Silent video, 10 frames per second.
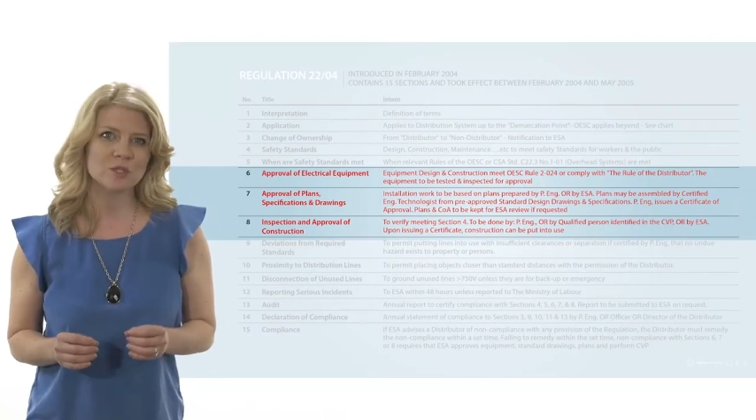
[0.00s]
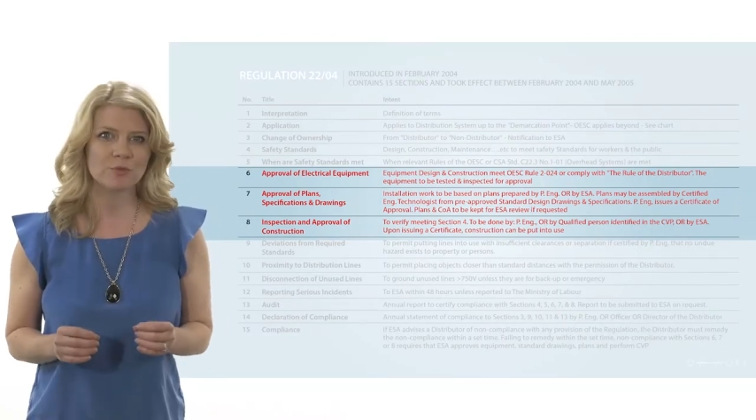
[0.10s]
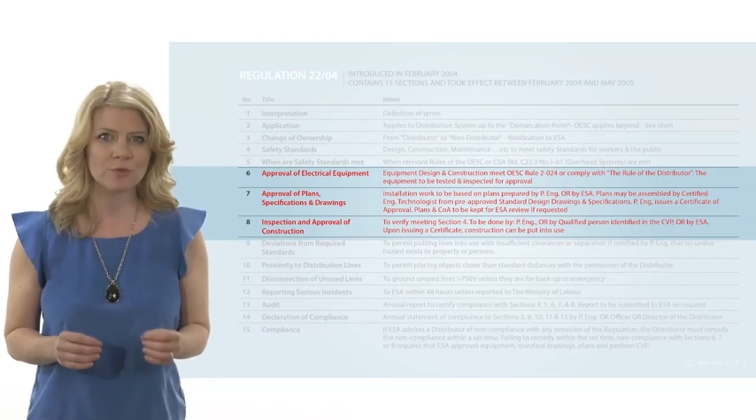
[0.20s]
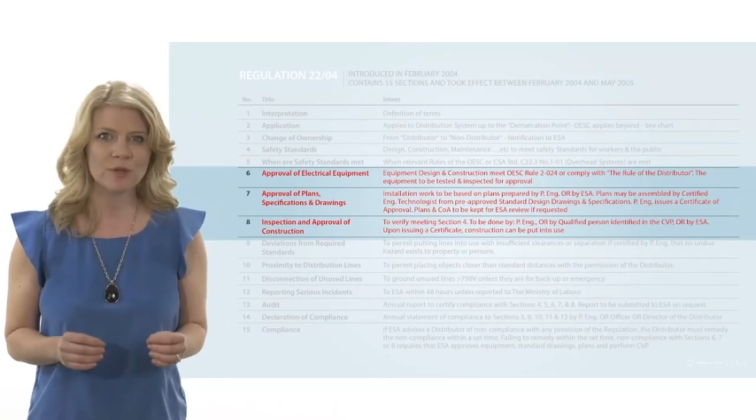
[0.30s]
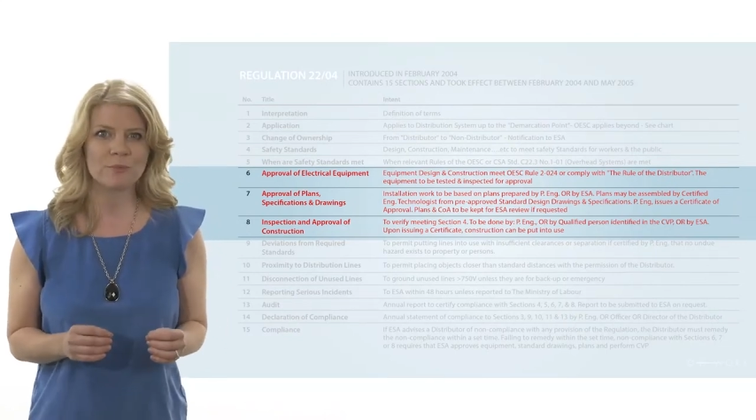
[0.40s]

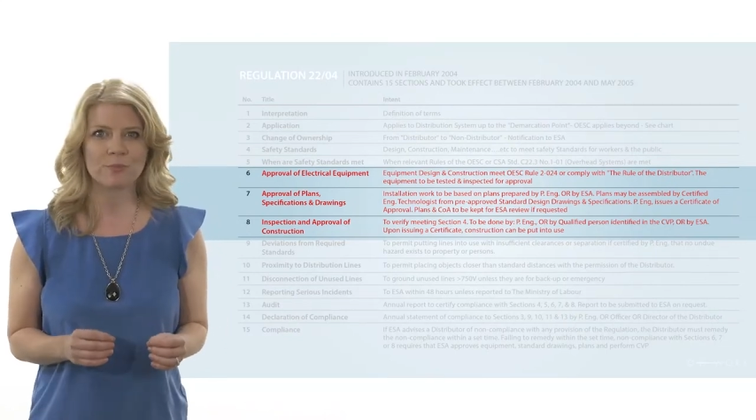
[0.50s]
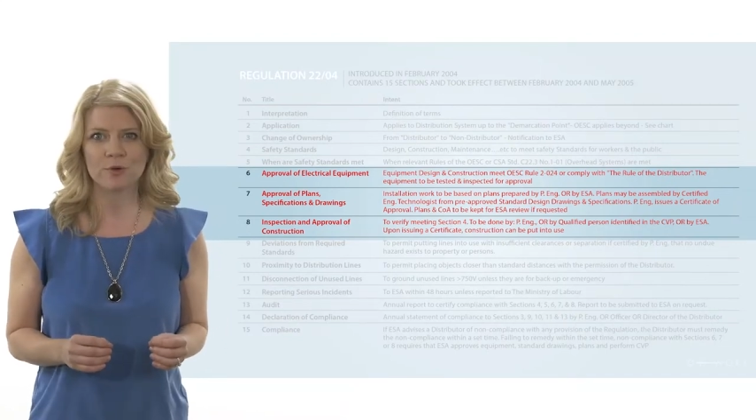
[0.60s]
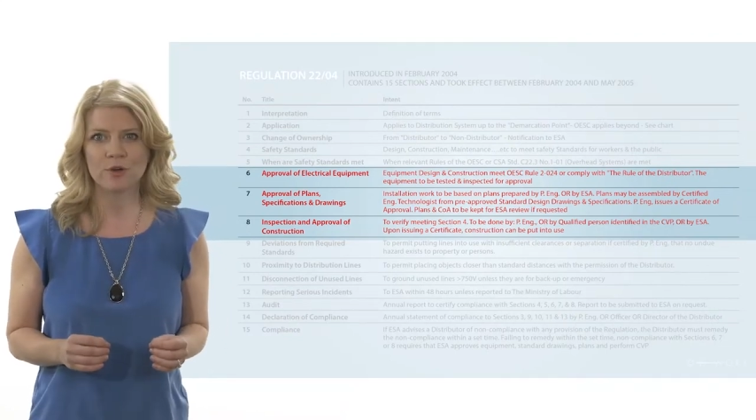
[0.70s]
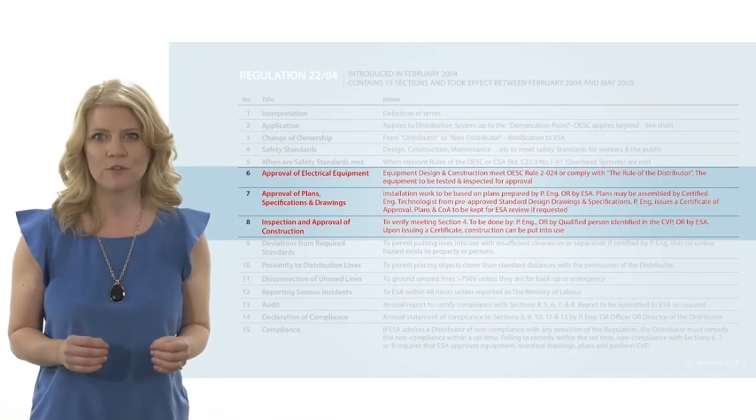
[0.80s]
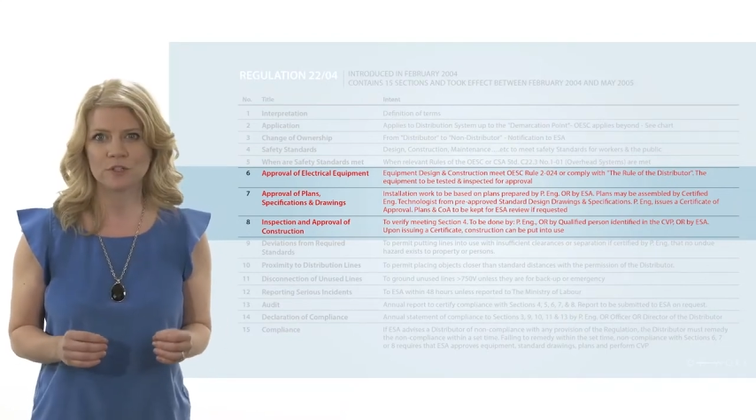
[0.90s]

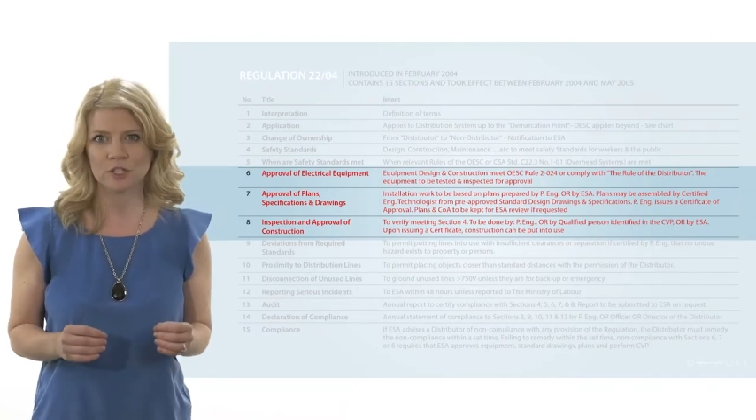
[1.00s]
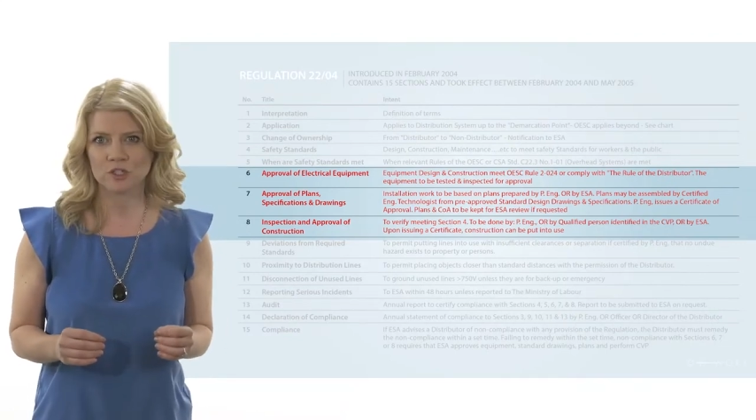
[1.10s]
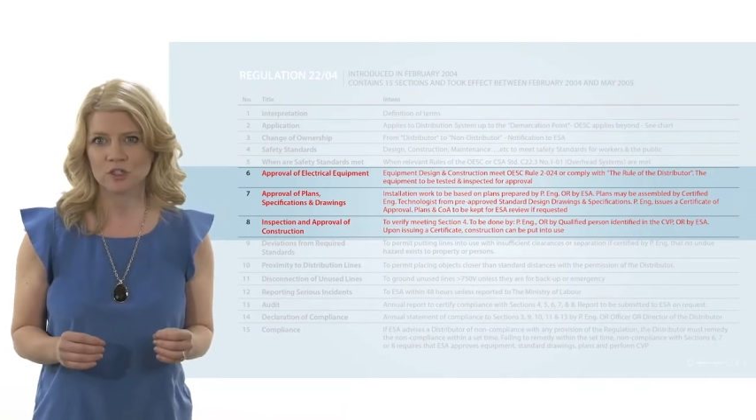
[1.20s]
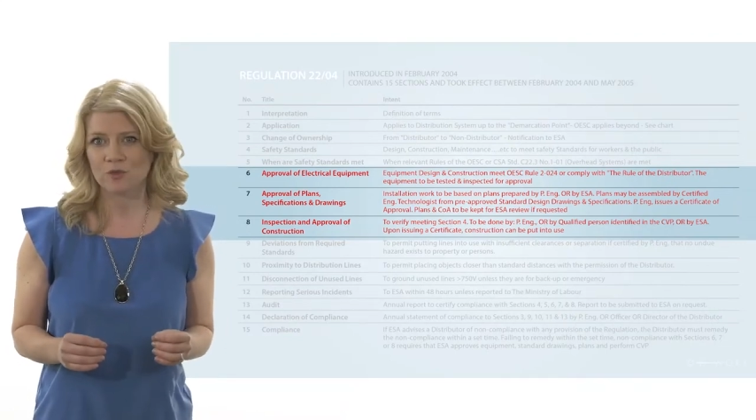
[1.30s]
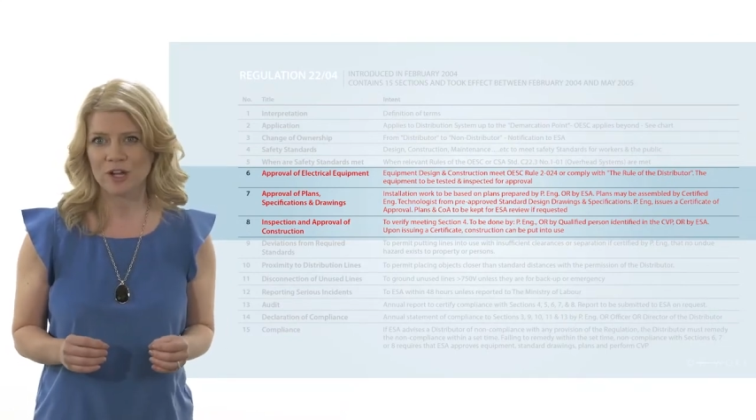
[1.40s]
pre-approved
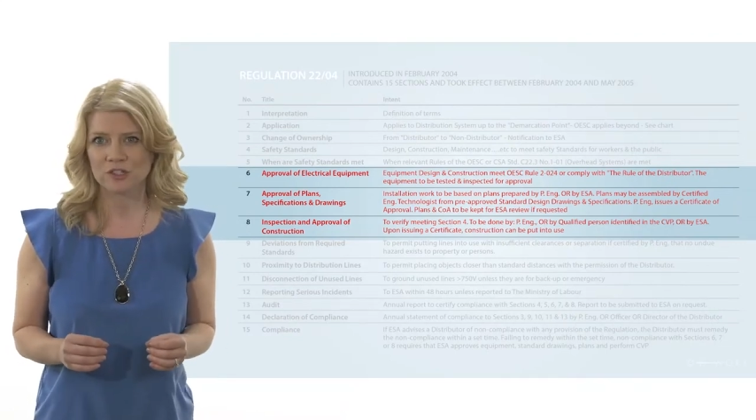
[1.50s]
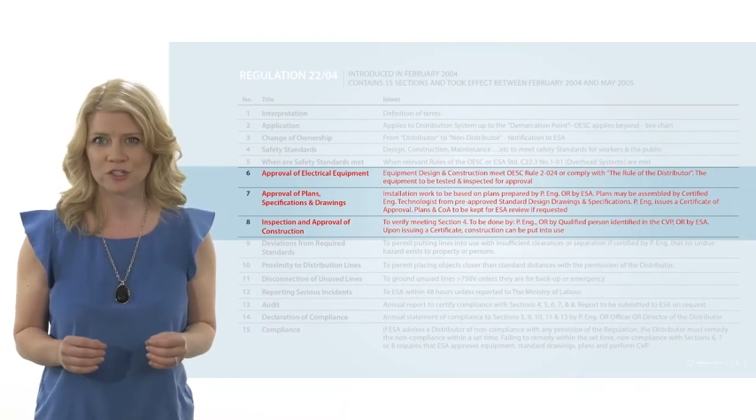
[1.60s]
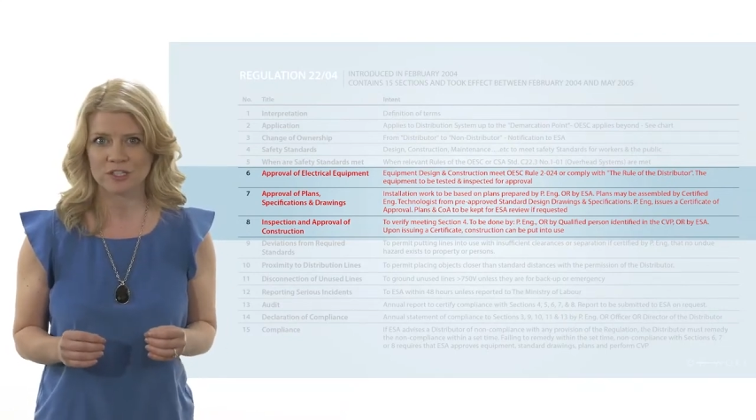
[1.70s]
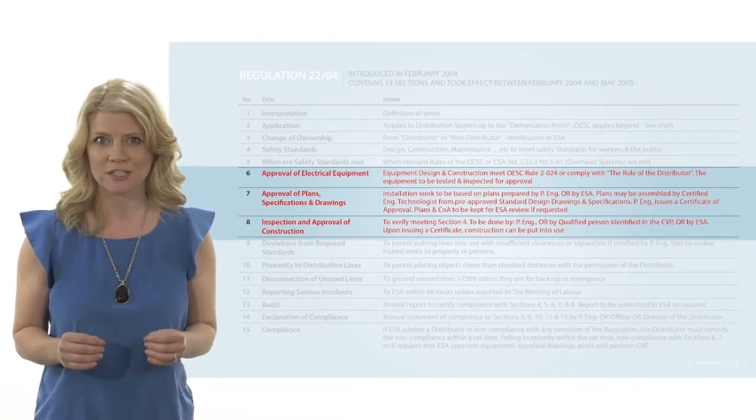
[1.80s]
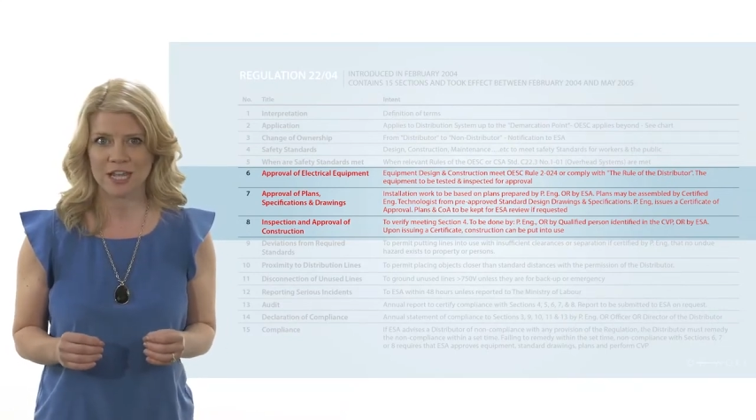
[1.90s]

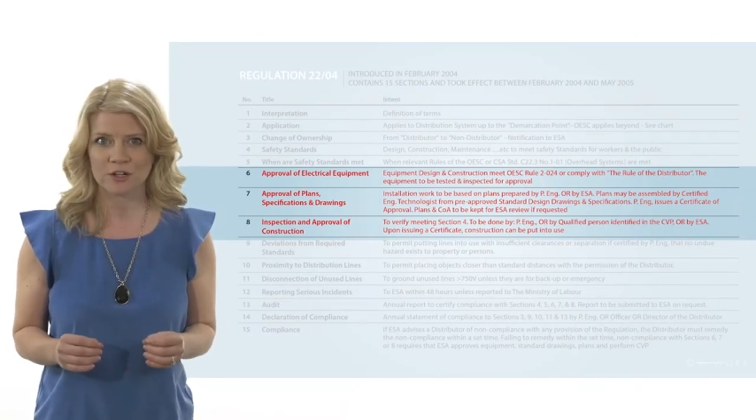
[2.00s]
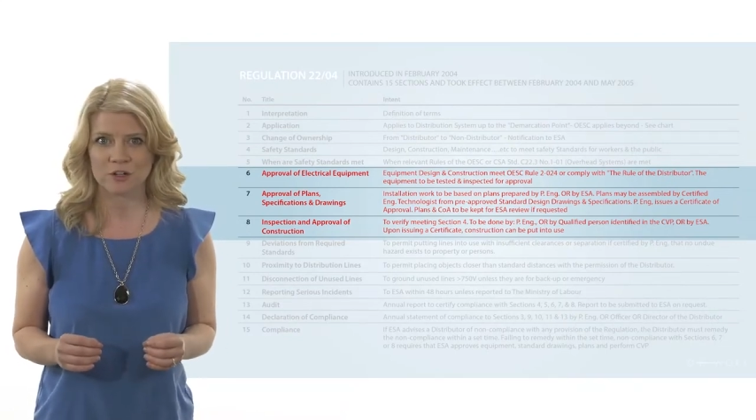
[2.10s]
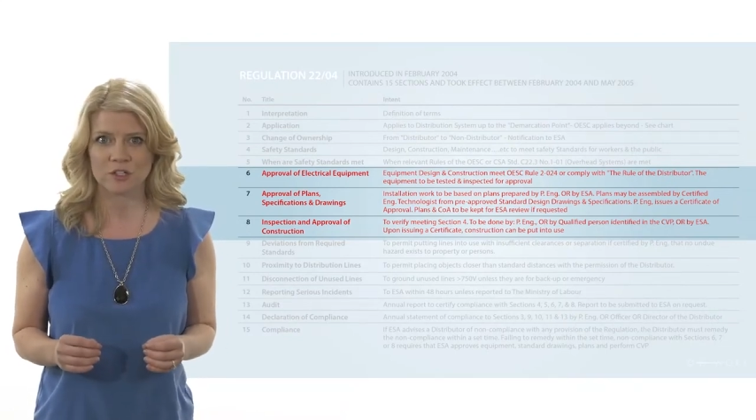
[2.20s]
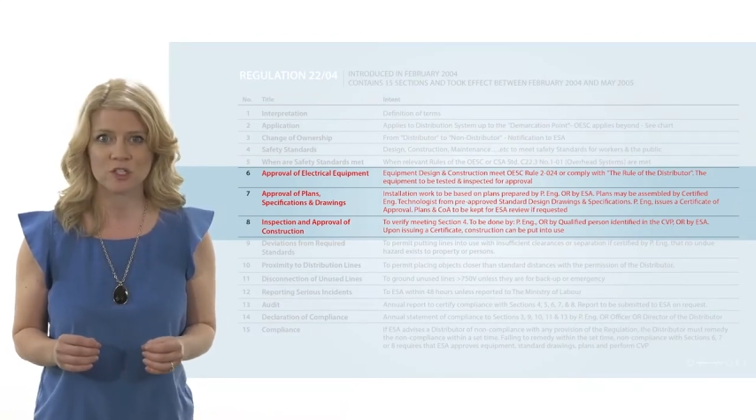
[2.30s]
construction standards